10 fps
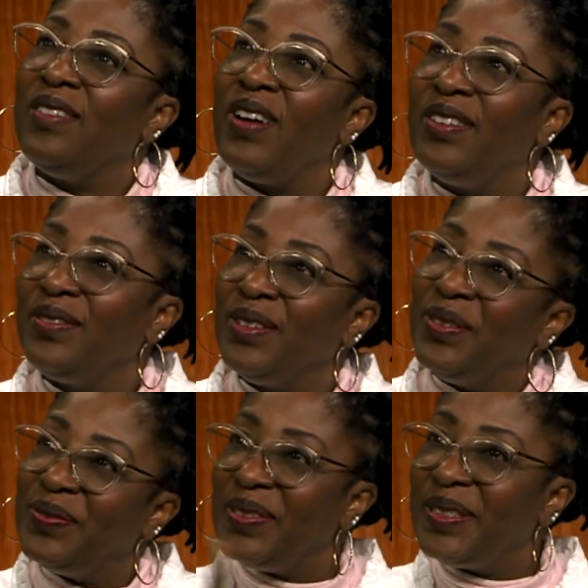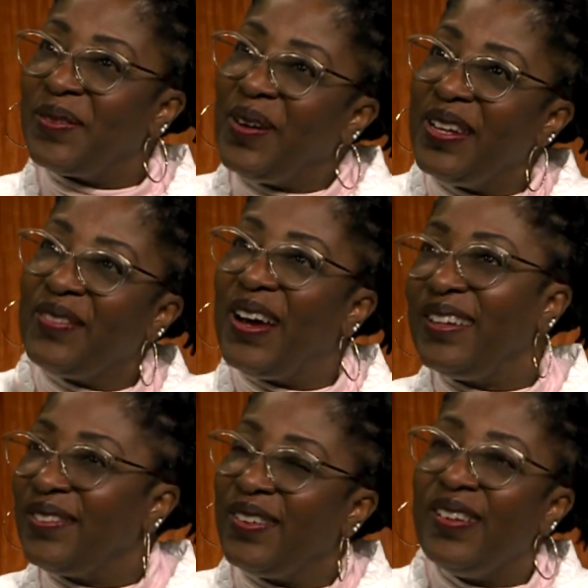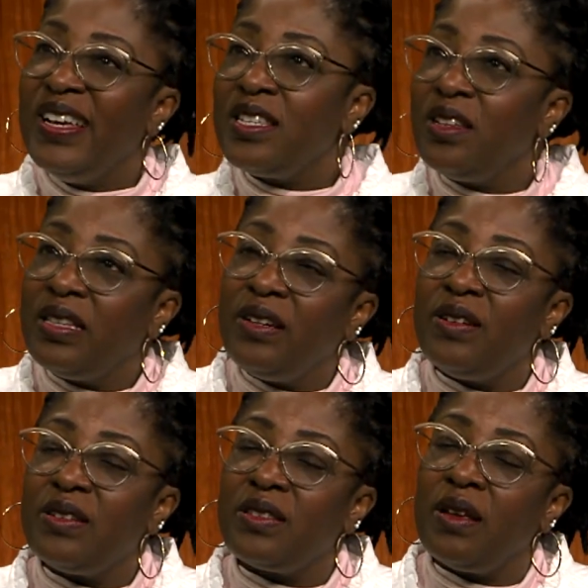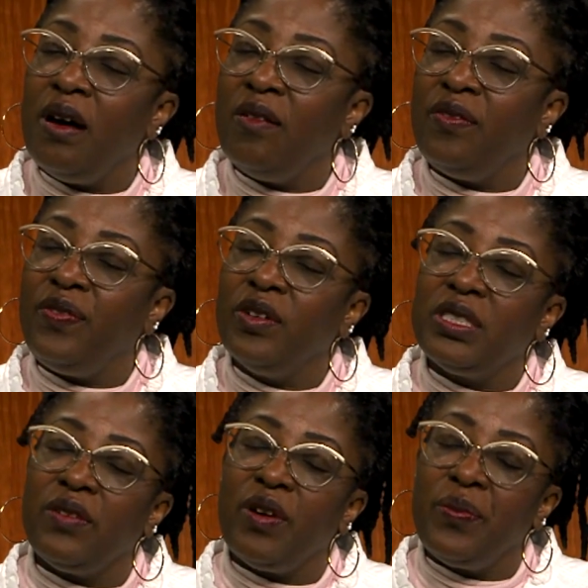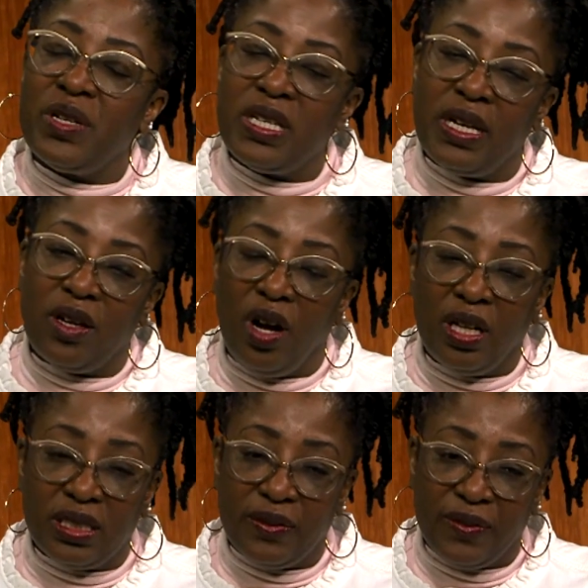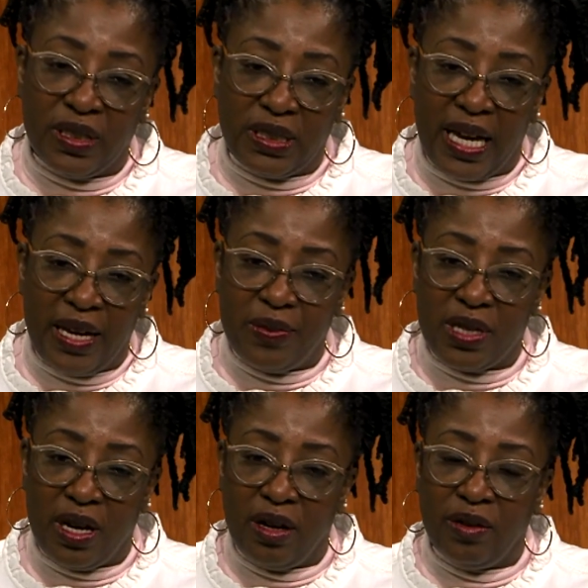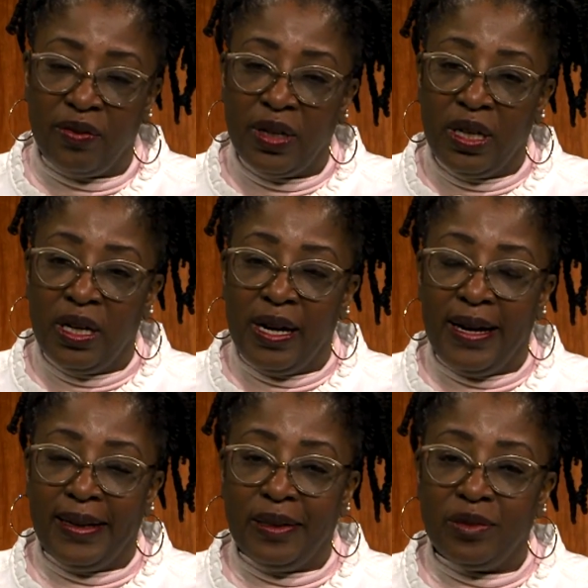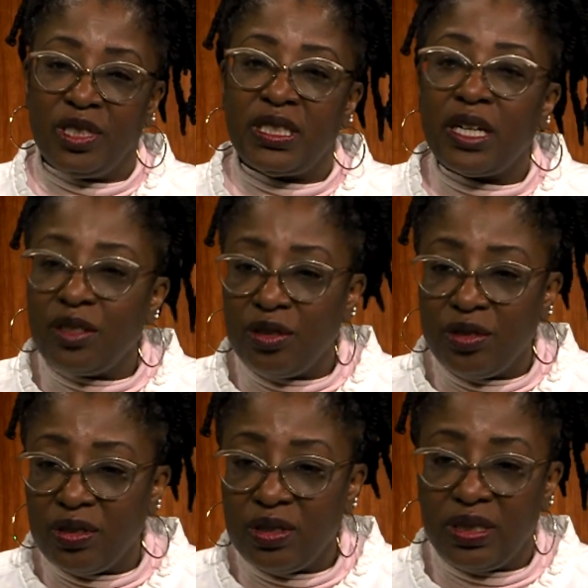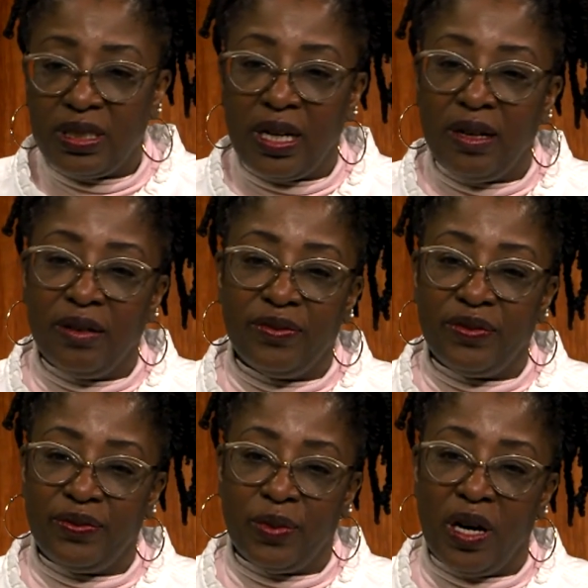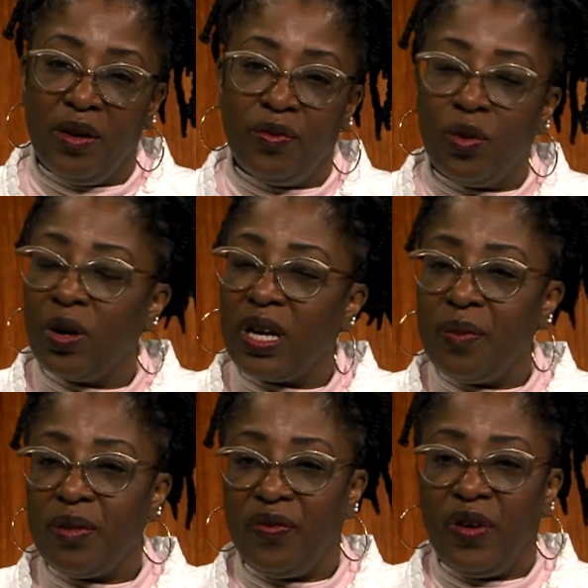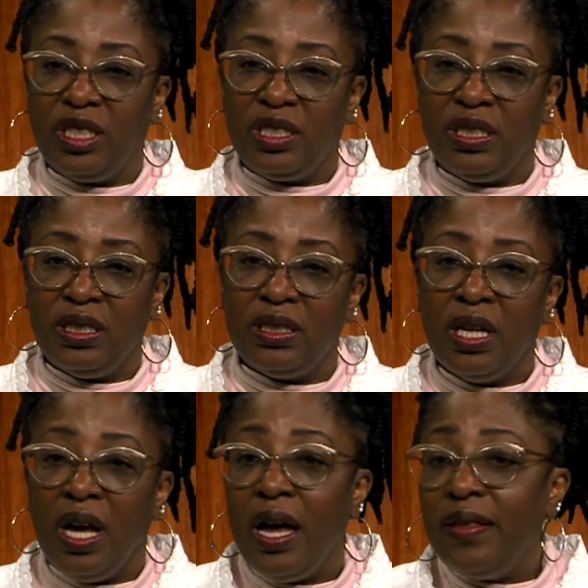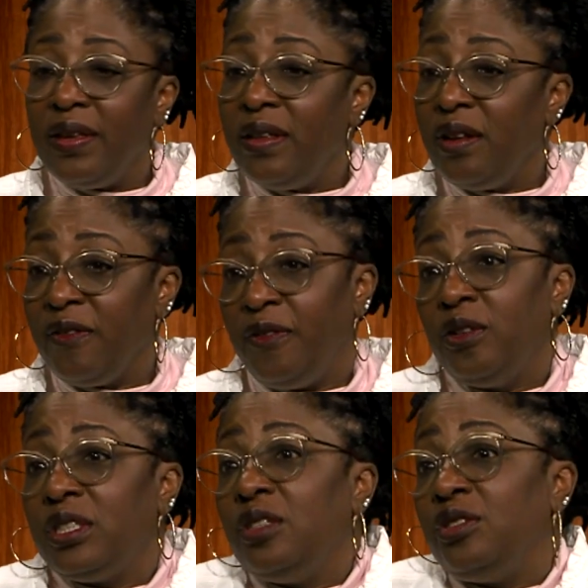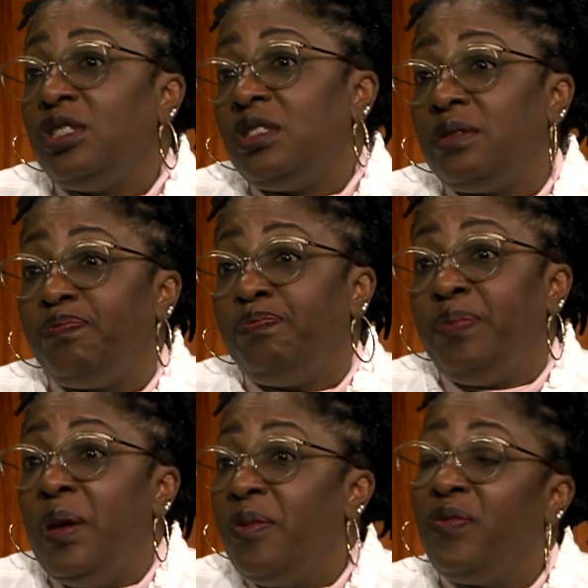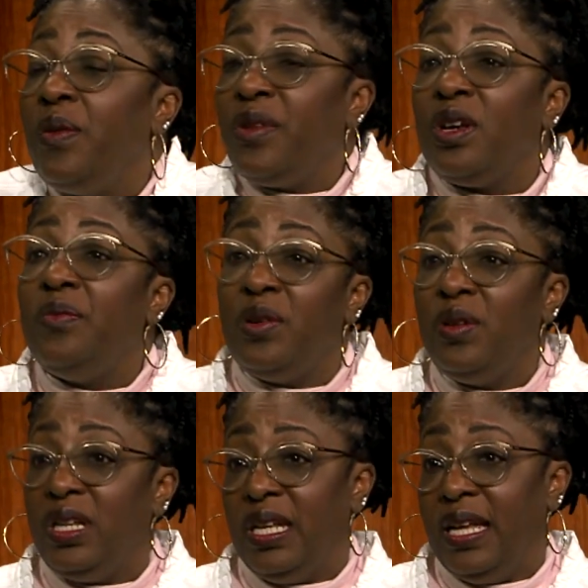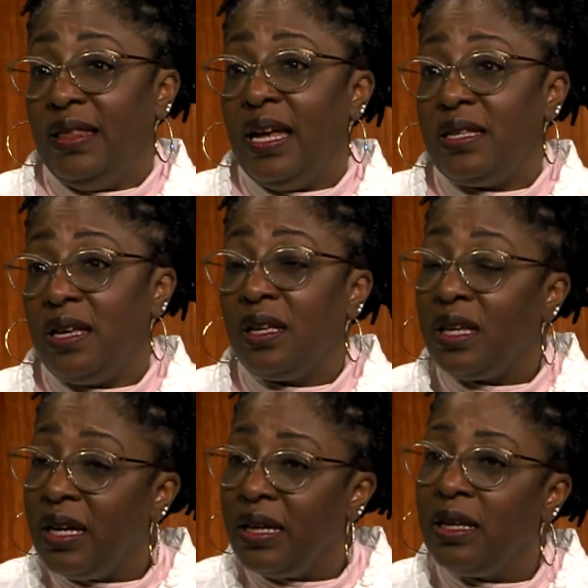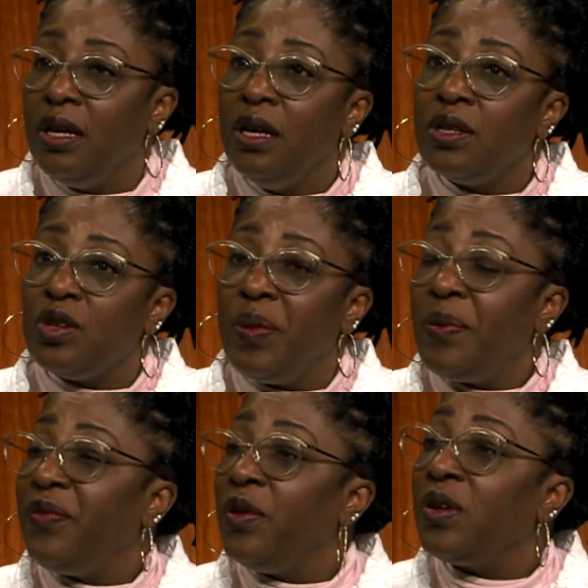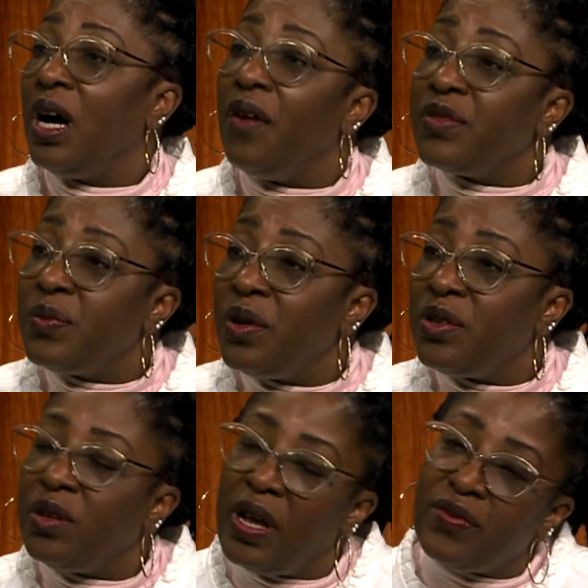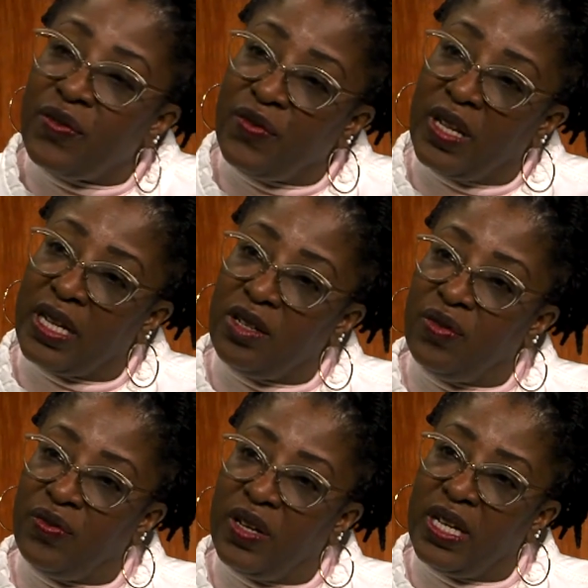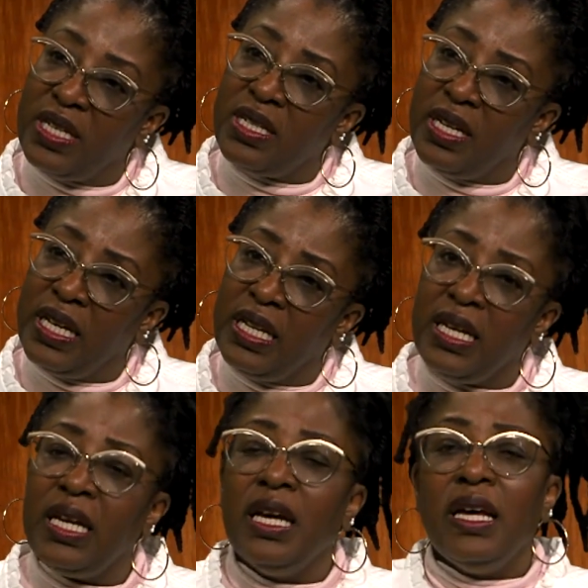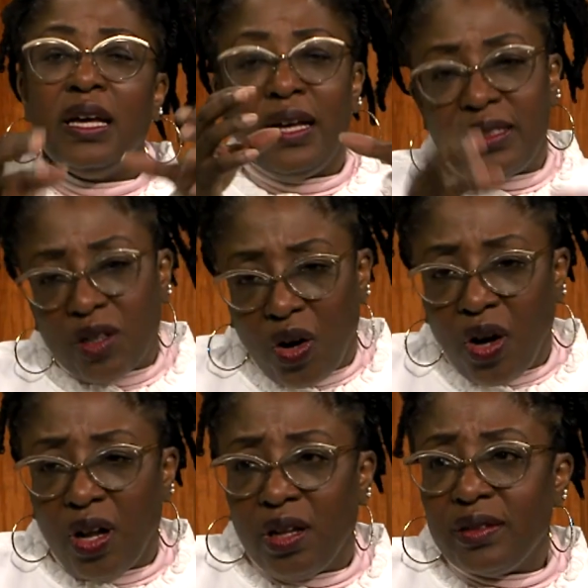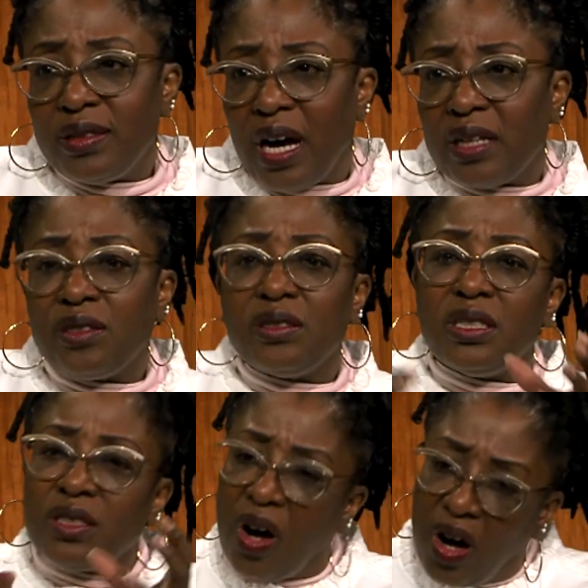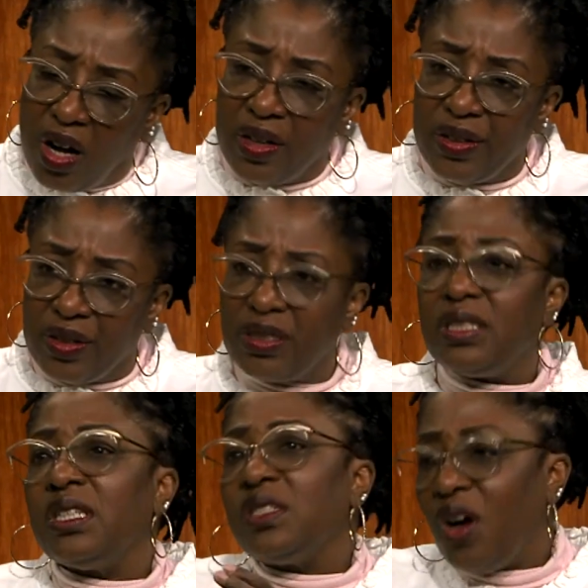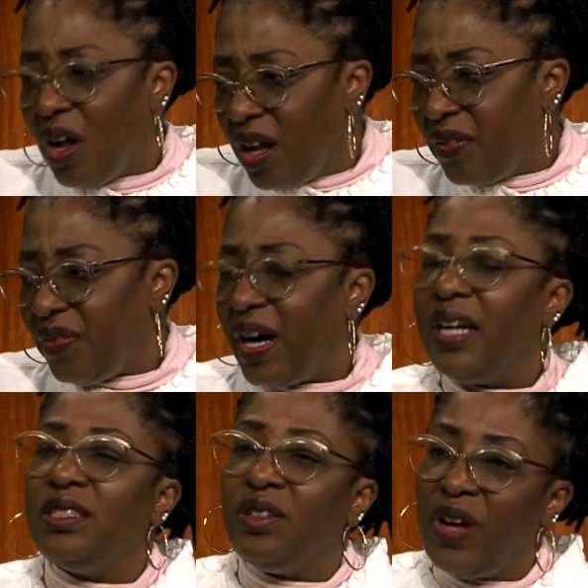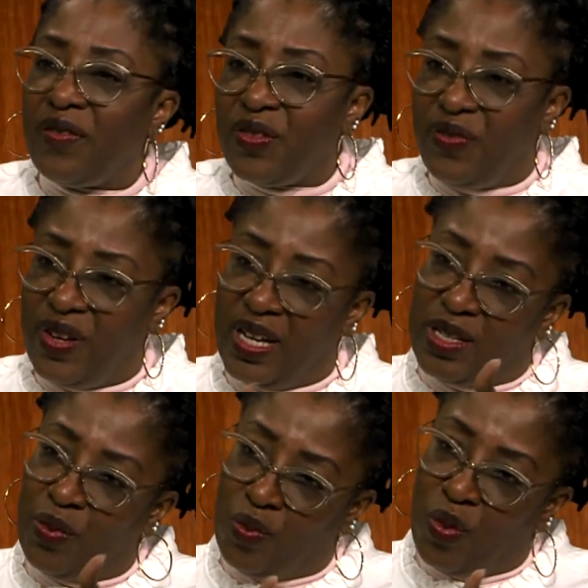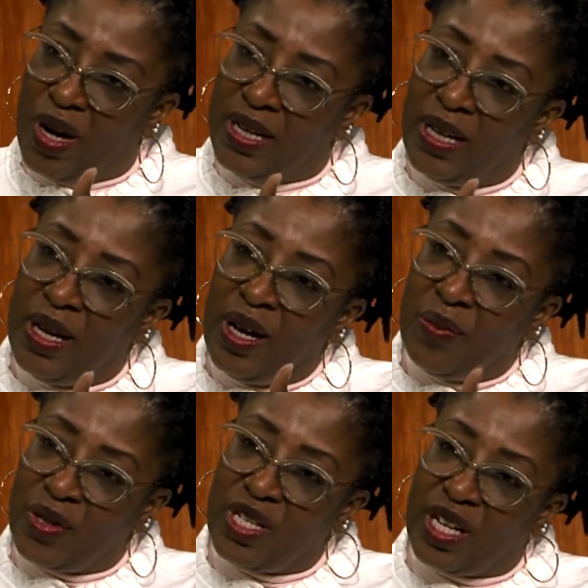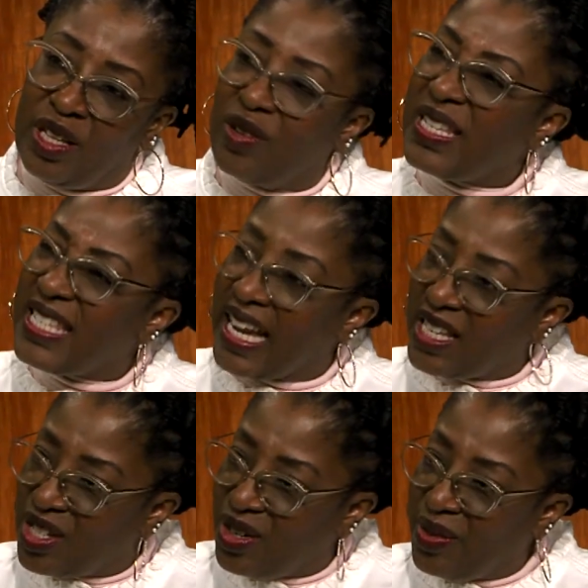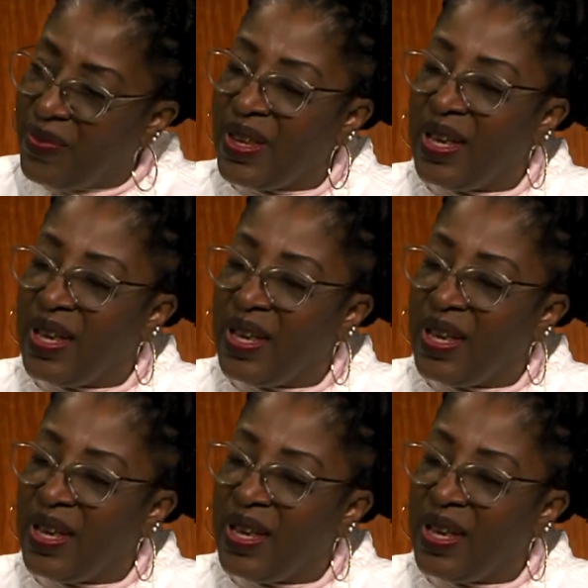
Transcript: around the room. So exactly. I'm going around the room. So there's um, folks that represent all different types of um, sectors of, mm -hmm. of work and professions. And then there are folks that are just people from the community. And that's, again, so people feel comfortable. You don't have to feel like you fit into any it's mm-hmm. all doctors, it's all nurses, it's all fire. You don't have to fit into one you particular don't. sector.